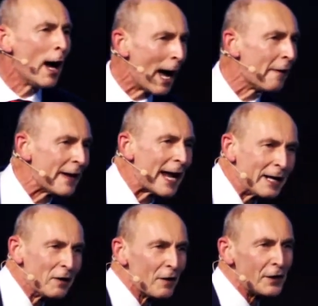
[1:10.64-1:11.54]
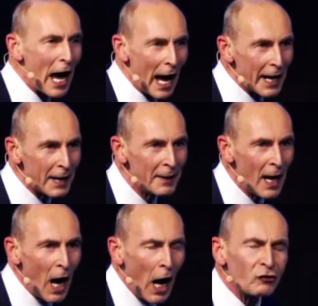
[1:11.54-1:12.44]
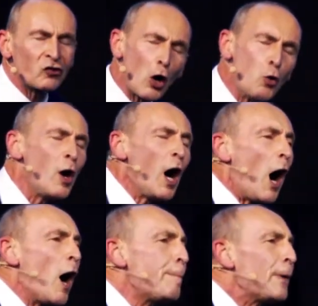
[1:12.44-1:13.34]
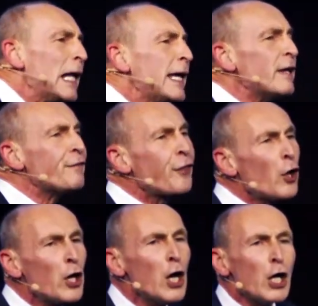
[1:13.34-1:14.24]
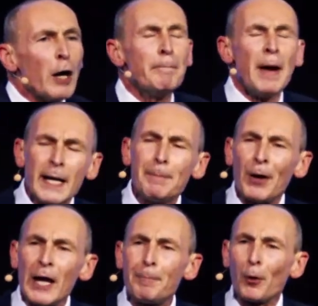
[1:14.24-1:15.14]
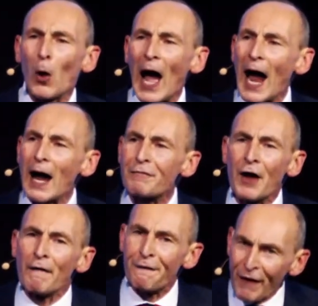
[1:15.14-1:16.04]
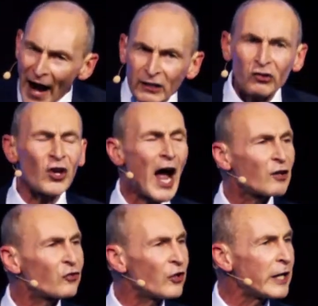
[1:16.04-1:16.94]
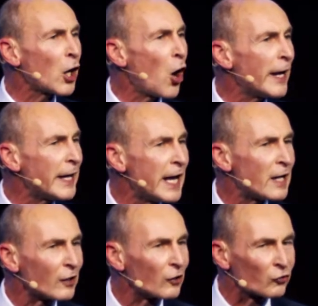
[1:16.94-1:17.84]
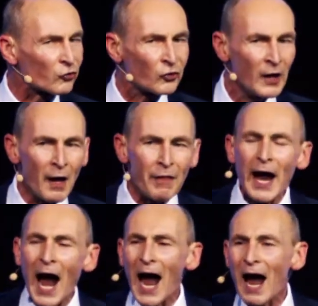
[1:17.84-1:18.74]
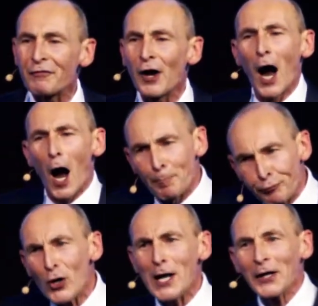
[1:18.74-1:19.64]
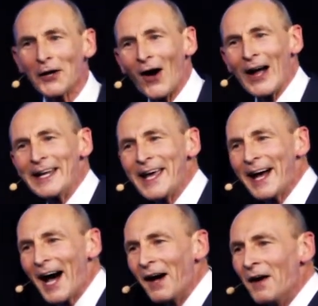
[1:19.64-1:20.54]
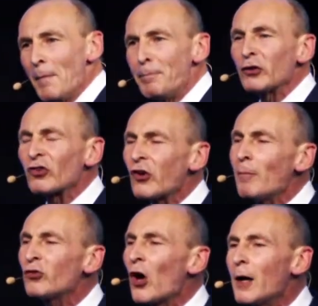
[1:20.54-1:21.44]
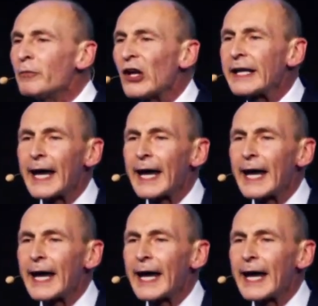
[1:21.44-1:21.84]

at the end of the day. So I believe that many people have fantastic ideas. They have a brilliant idea, but sometimes it